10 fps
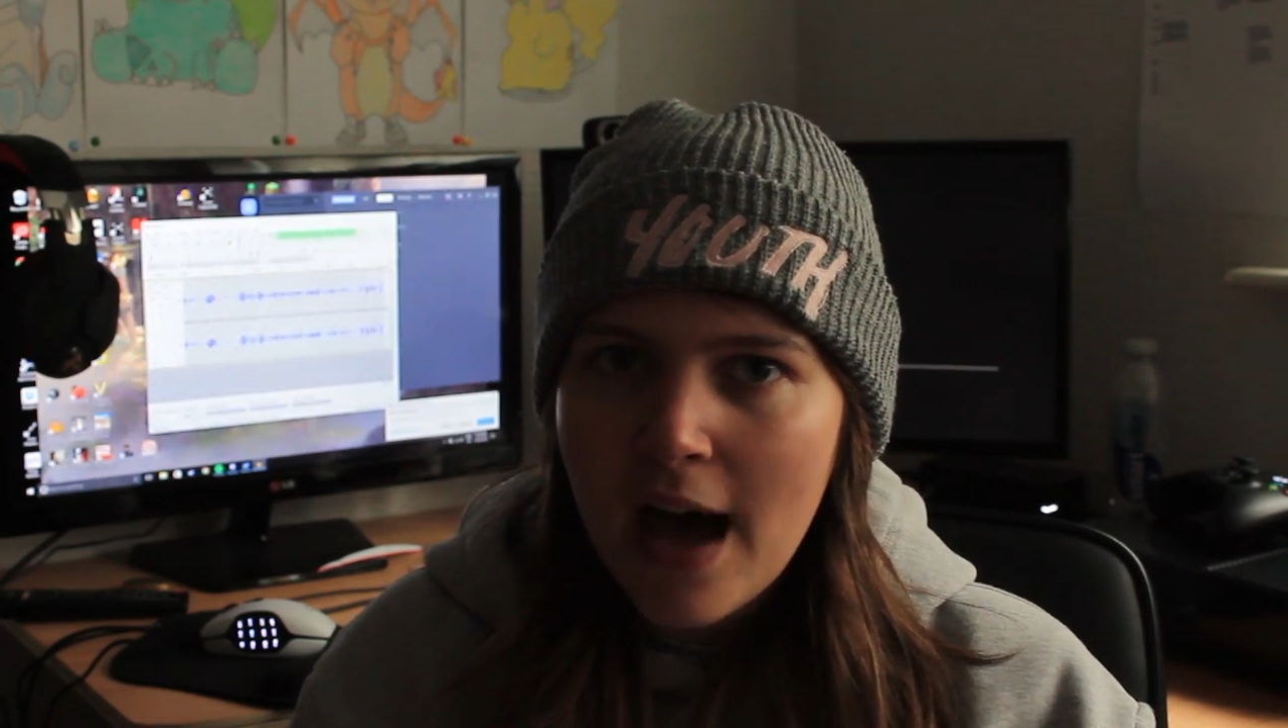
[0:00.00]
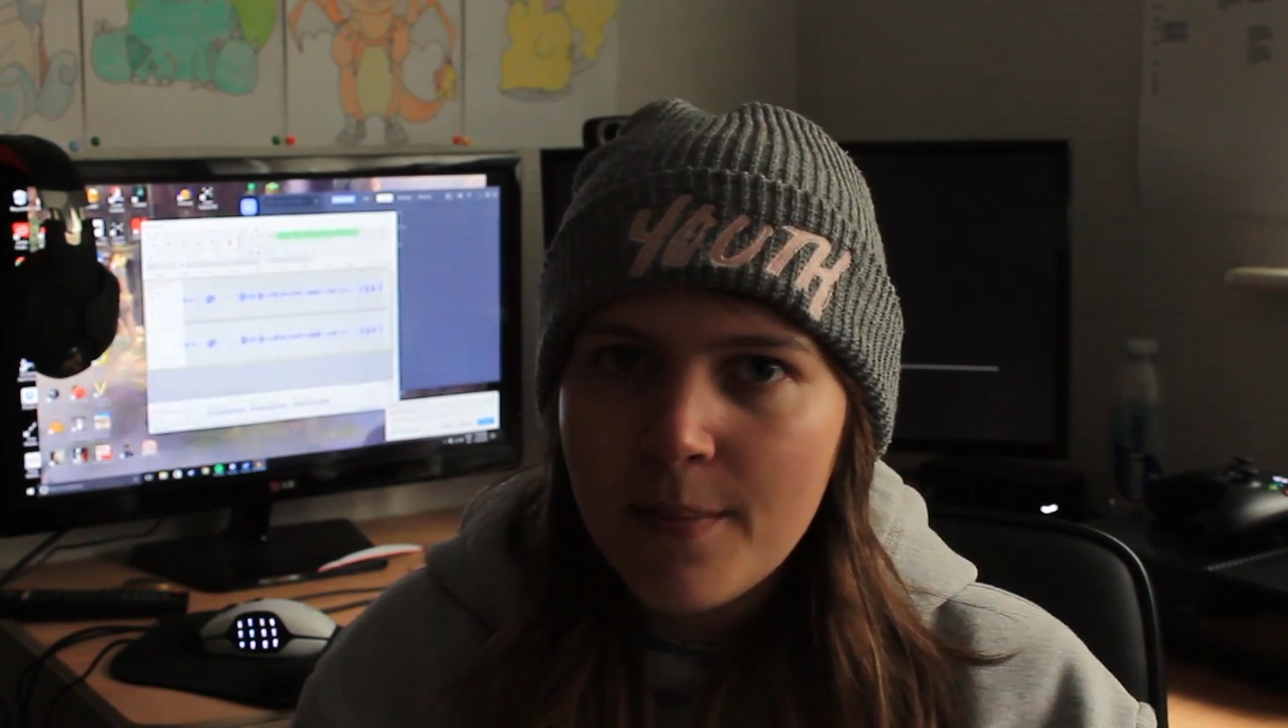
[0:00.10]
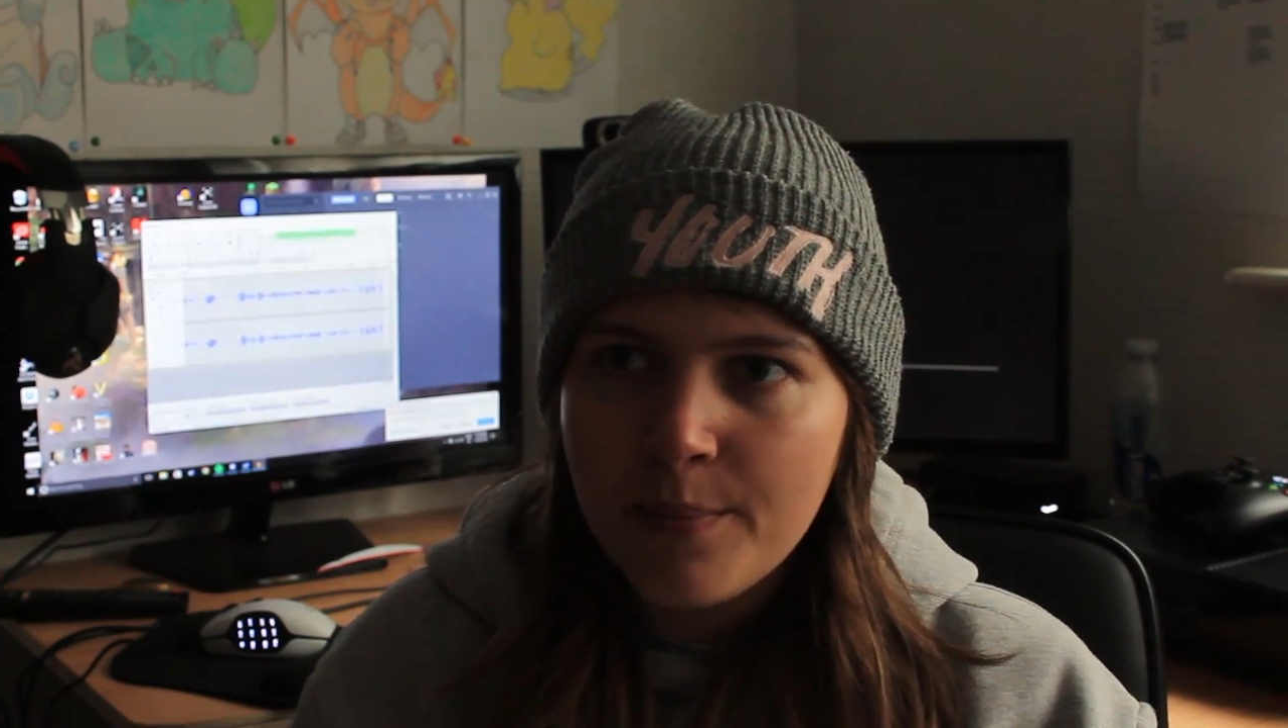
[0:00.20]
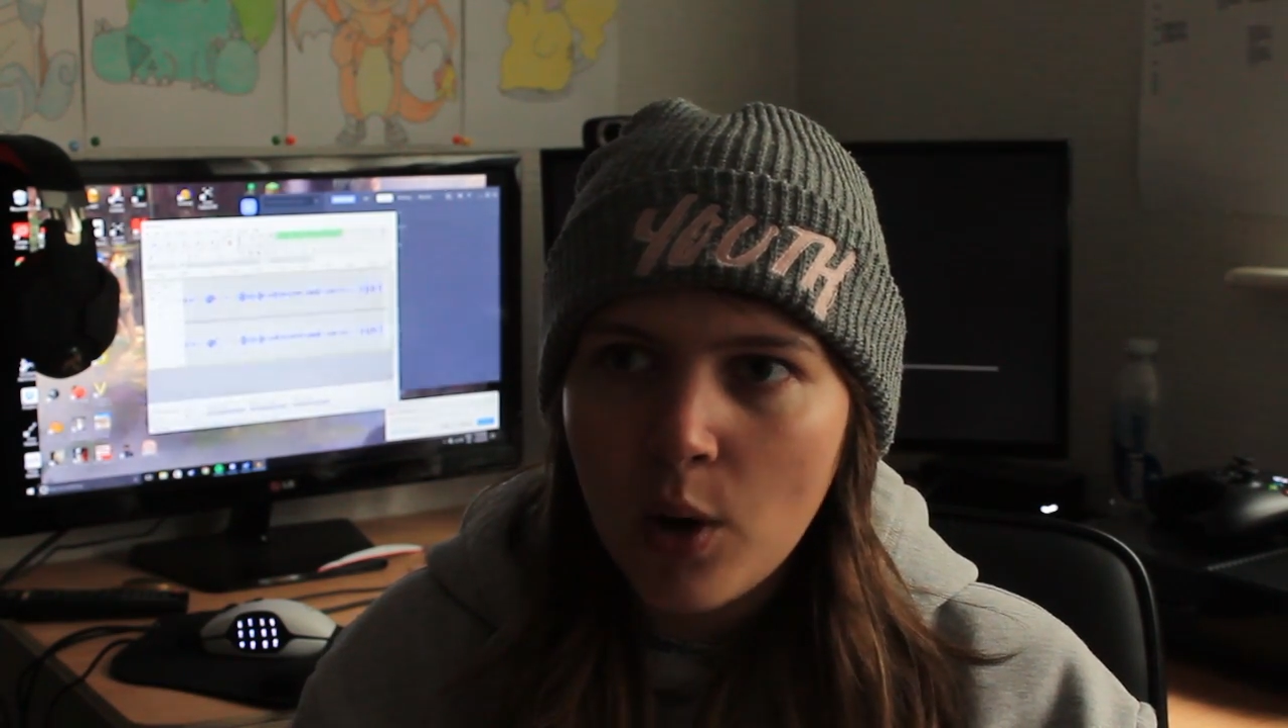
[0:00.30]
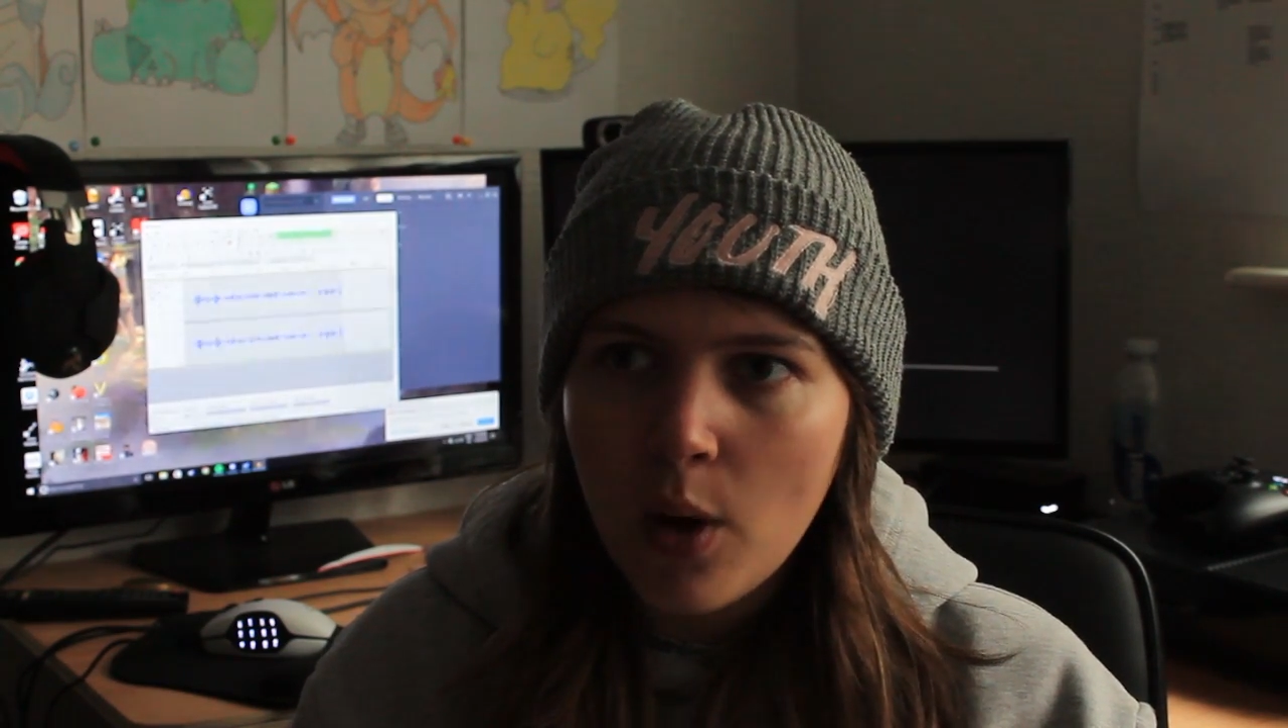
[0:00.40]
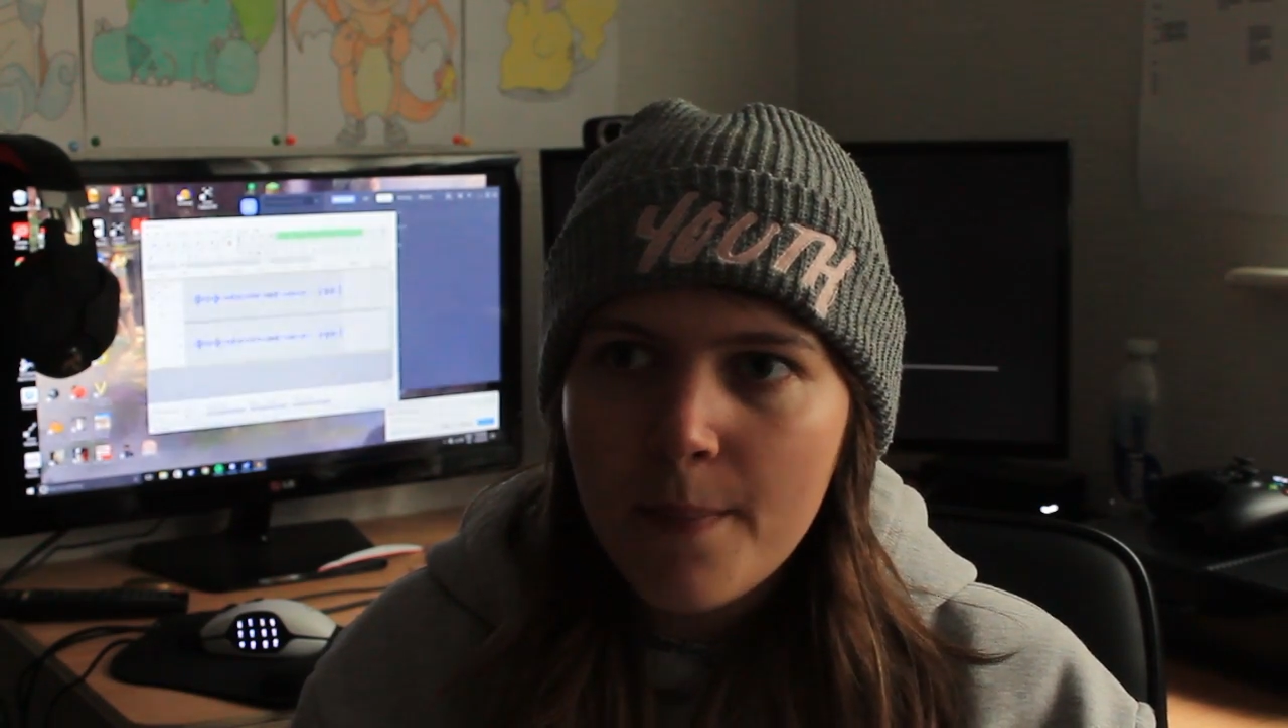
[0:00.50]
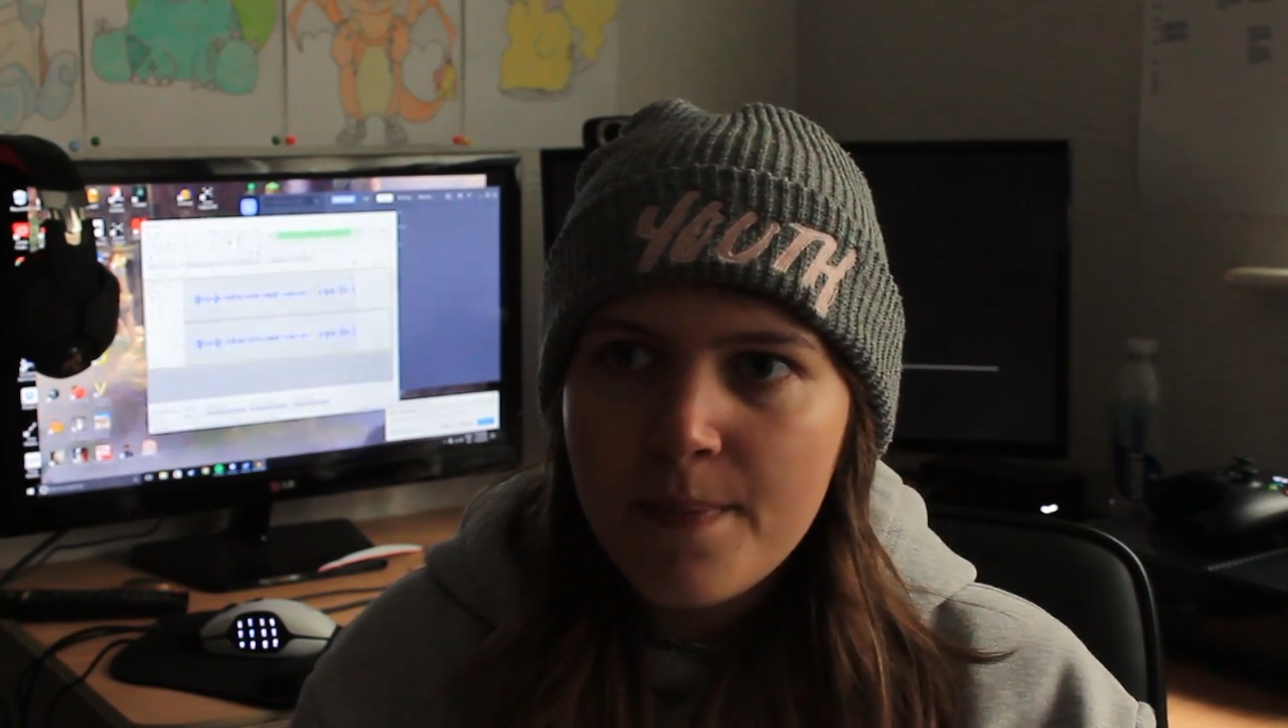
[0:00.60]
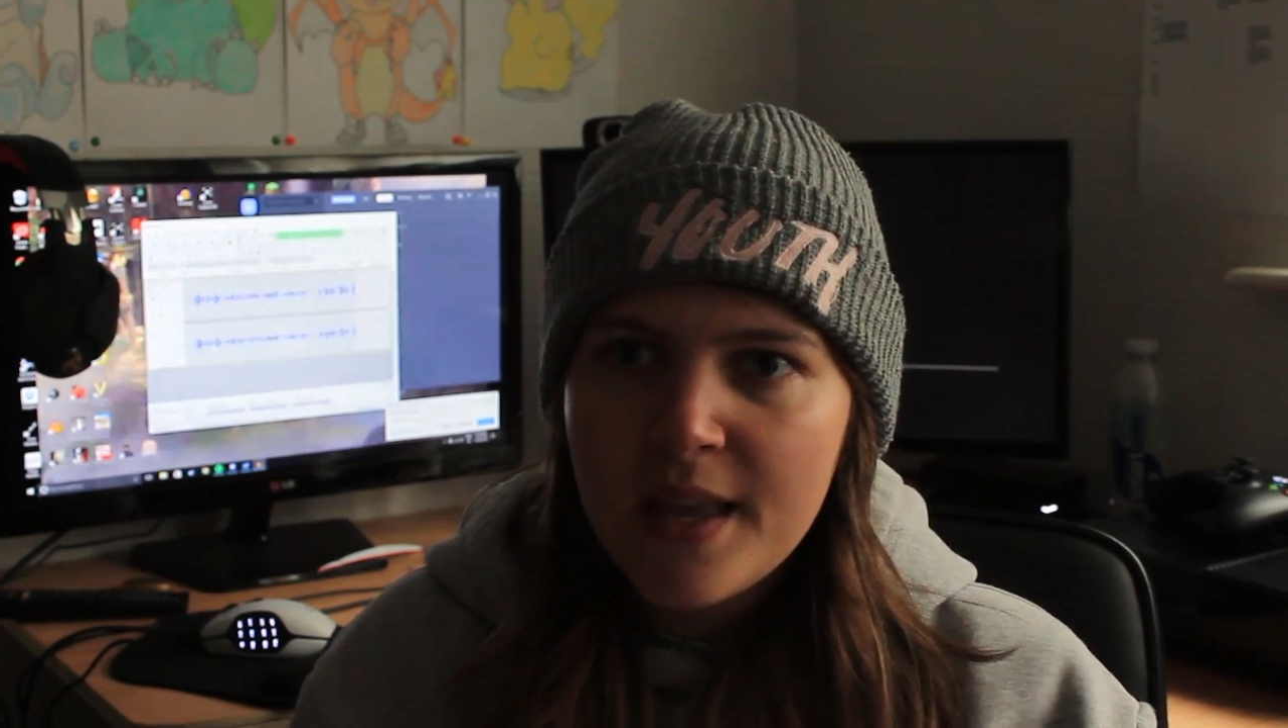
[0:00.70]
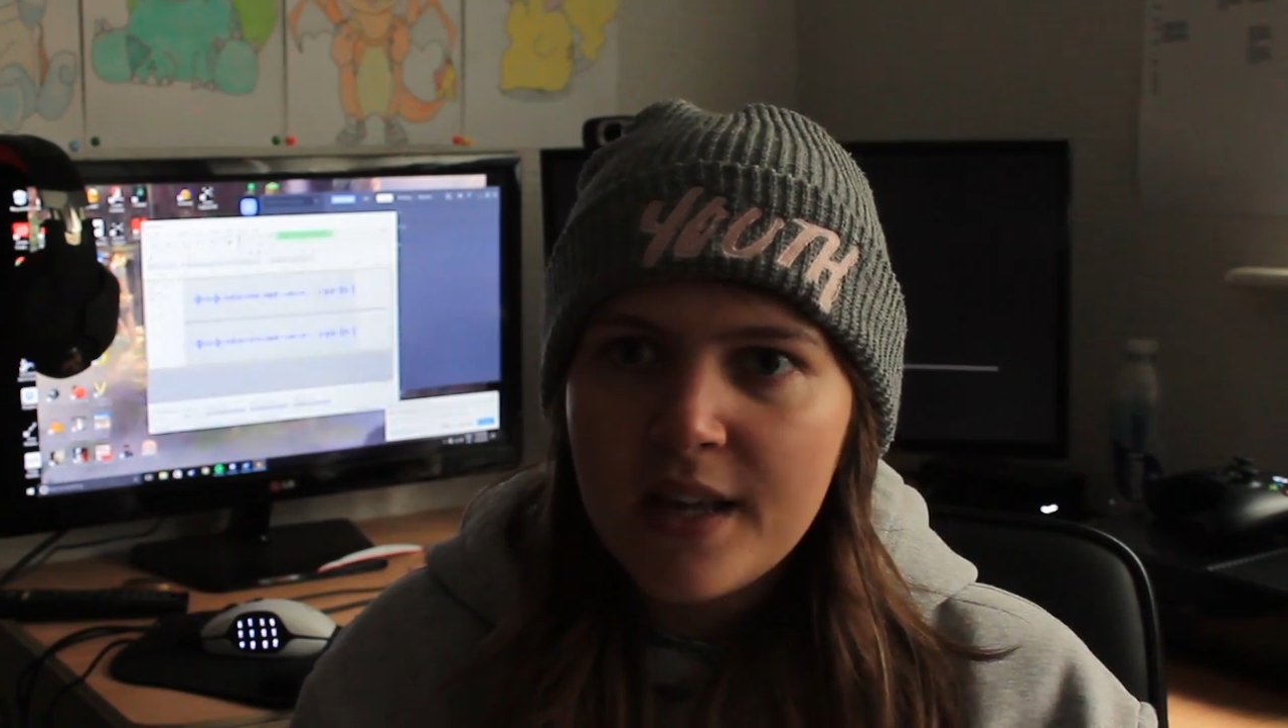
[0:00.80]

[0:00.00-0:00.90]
that, but